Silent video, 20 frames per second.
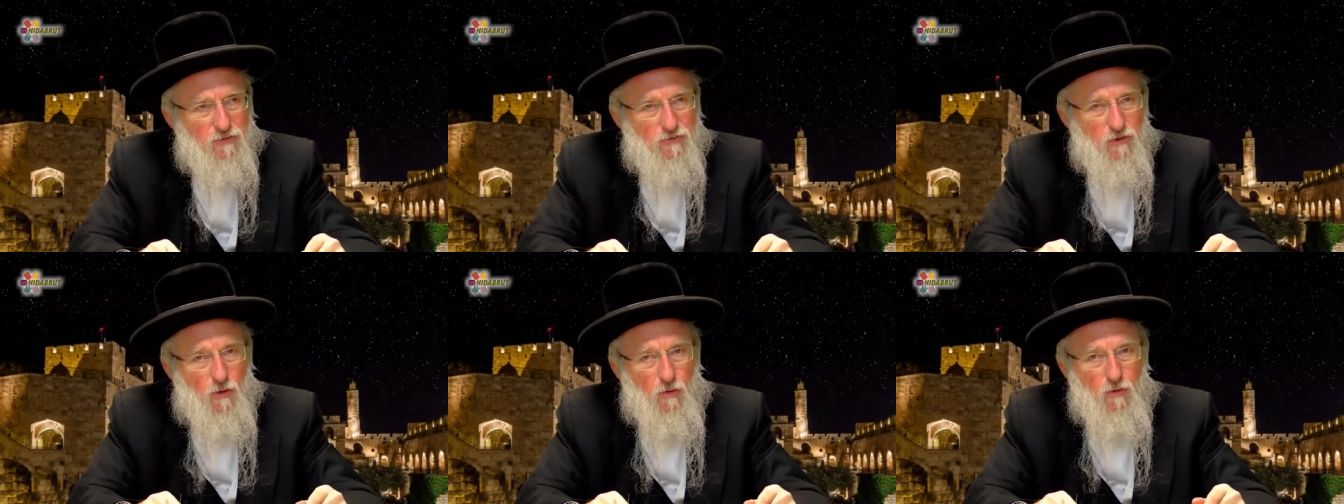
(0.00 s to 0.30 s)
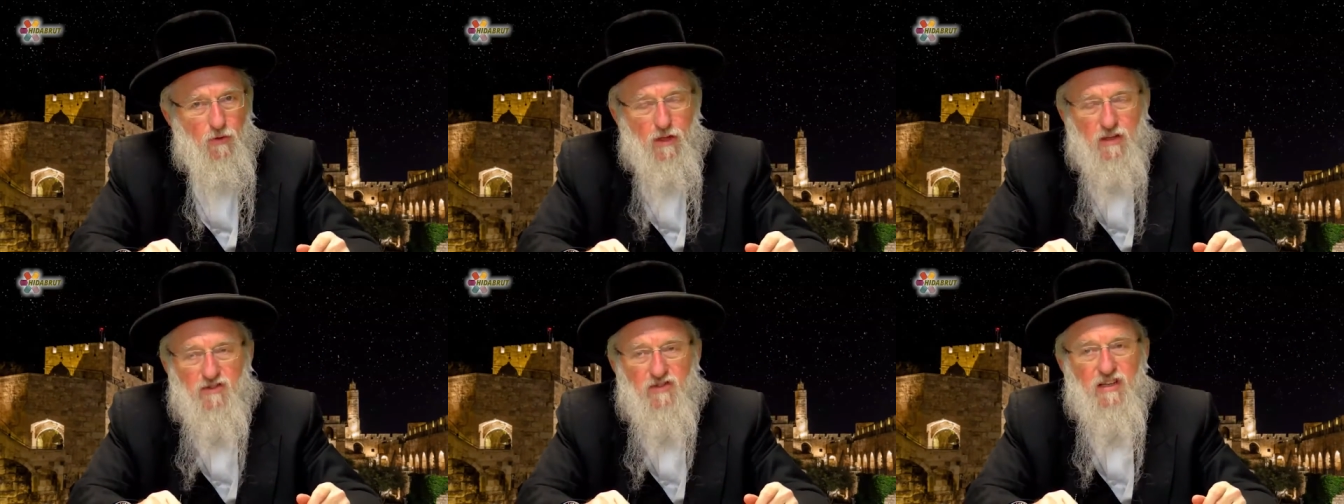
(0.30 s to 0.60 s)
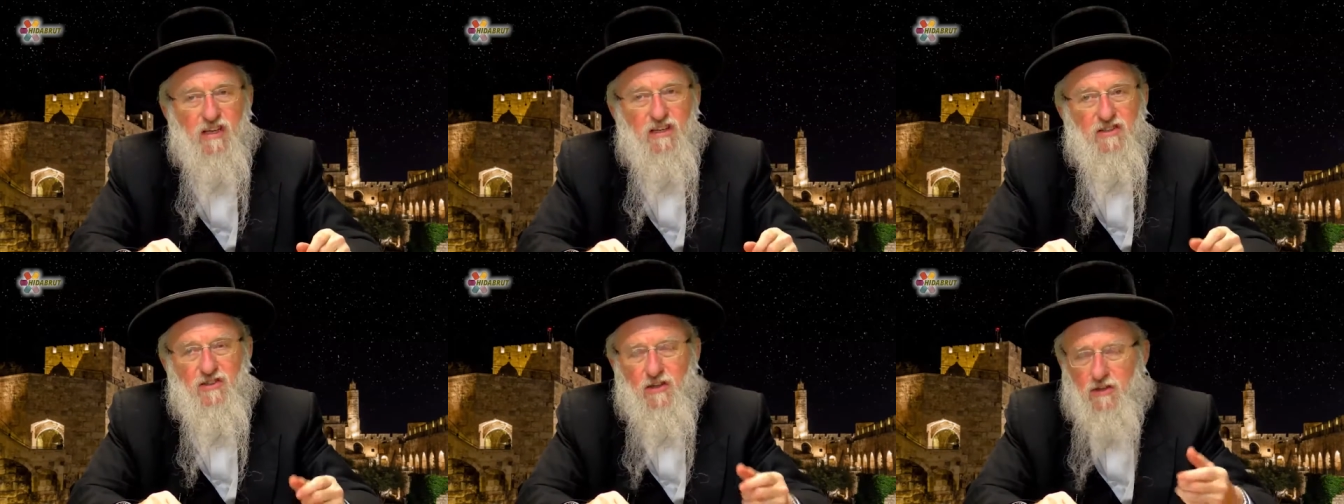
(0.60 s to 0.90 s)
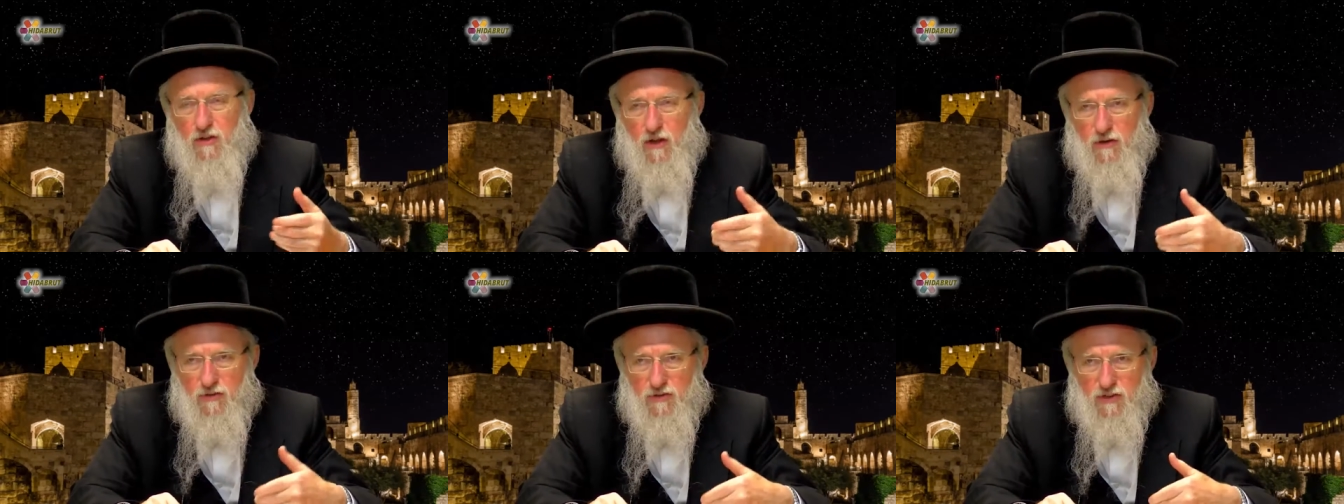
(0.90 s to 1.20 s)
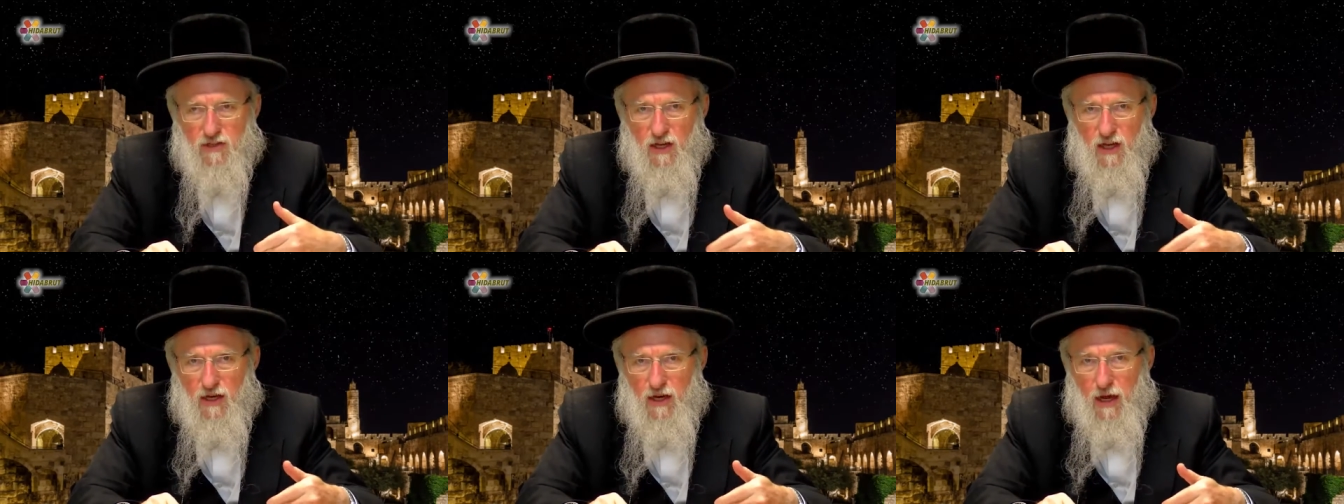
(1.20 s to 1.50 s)
So it's easy to
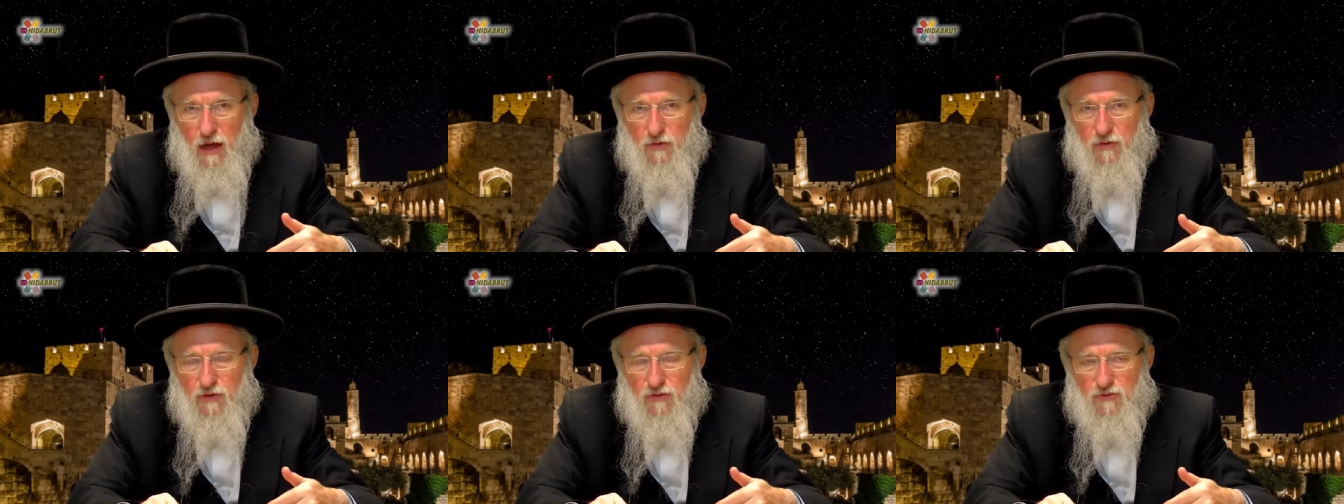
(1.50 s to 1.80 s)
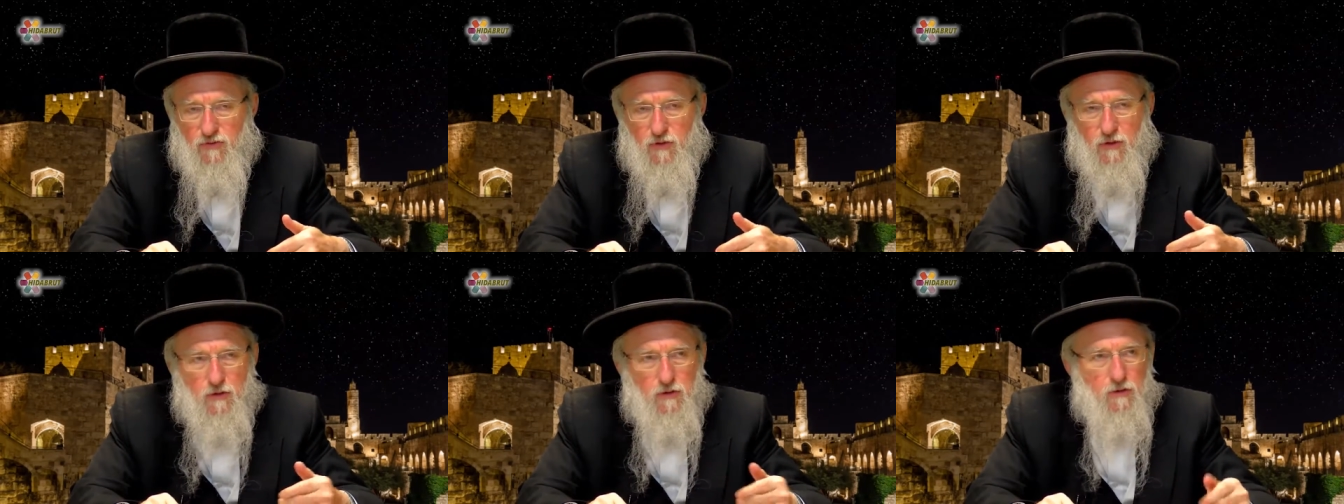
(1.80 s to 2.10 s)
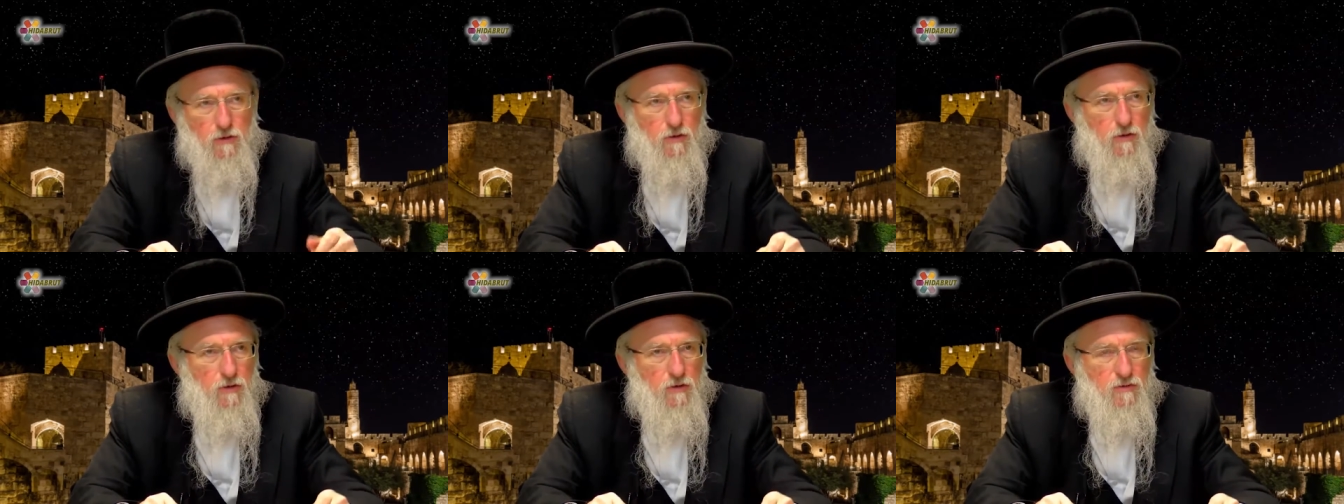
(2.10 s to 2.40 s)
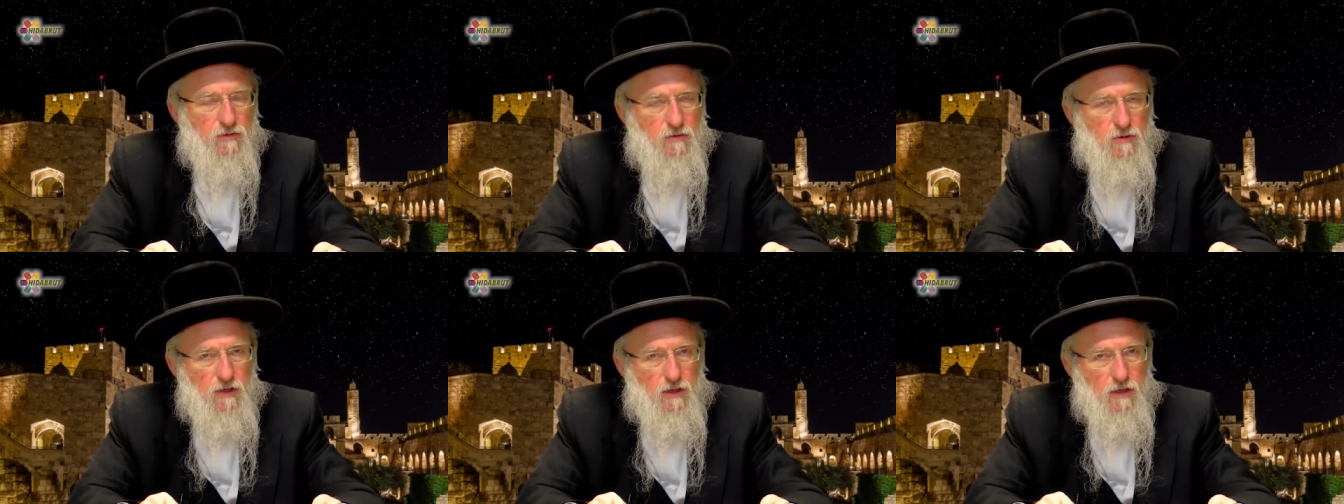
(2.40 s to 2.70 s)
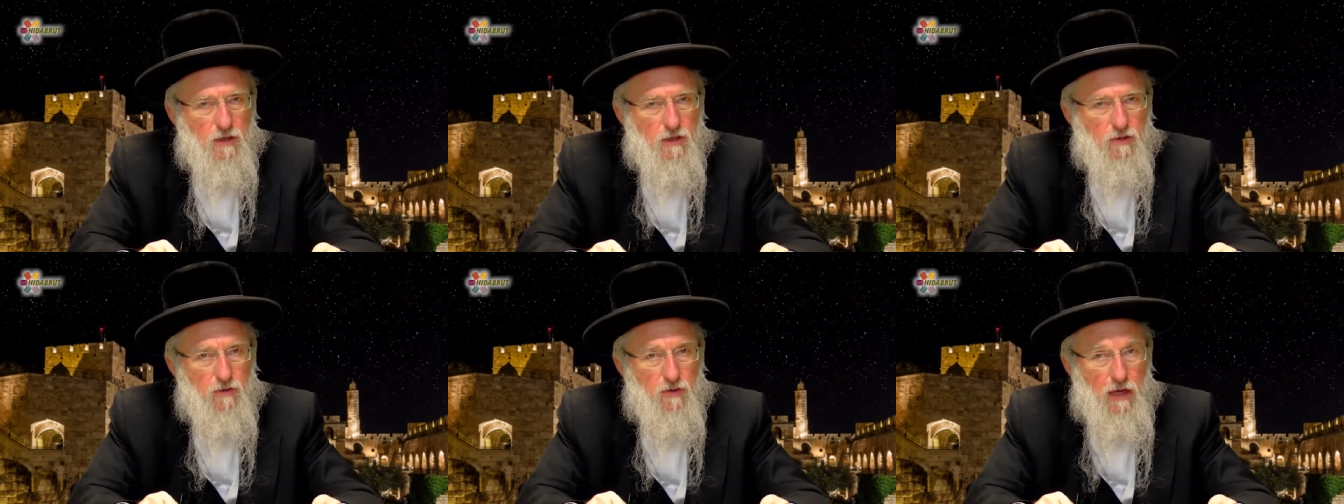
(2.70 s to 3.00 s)
understand how this could
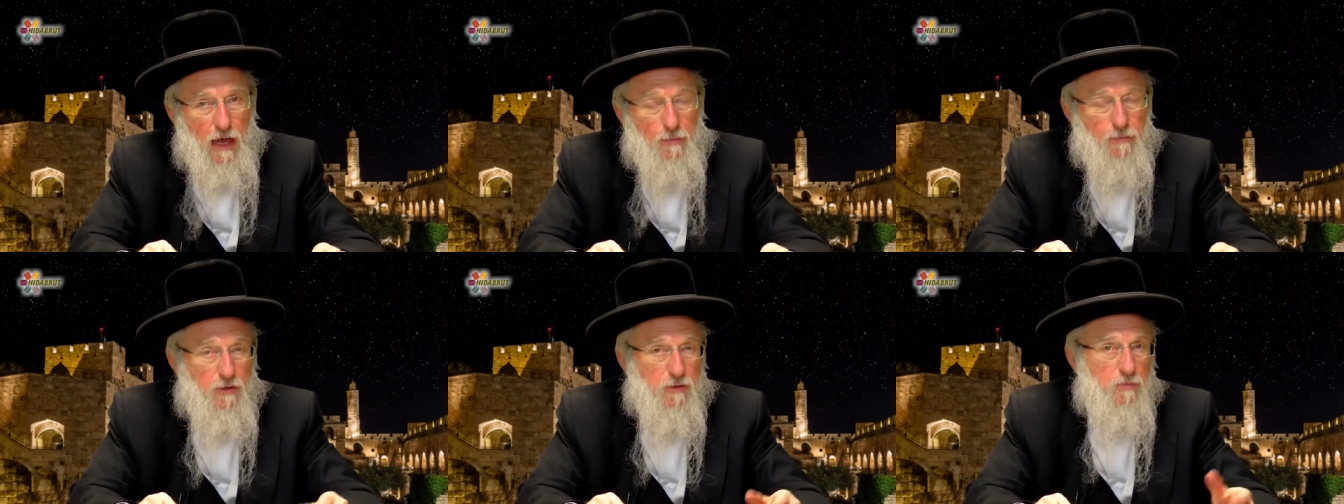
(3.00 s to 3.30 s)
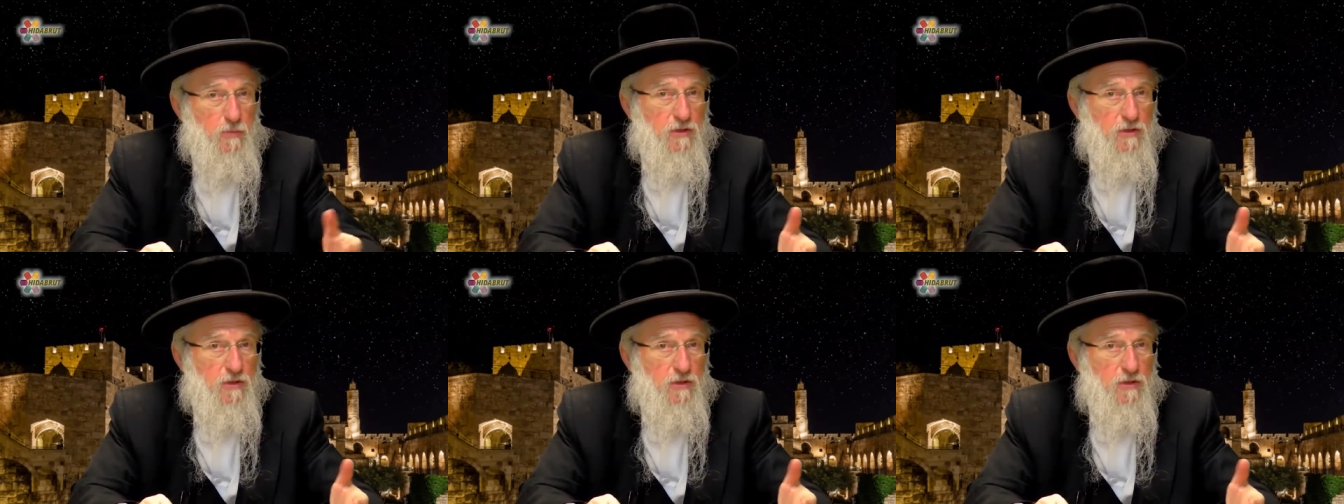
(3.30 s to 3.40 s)
happen.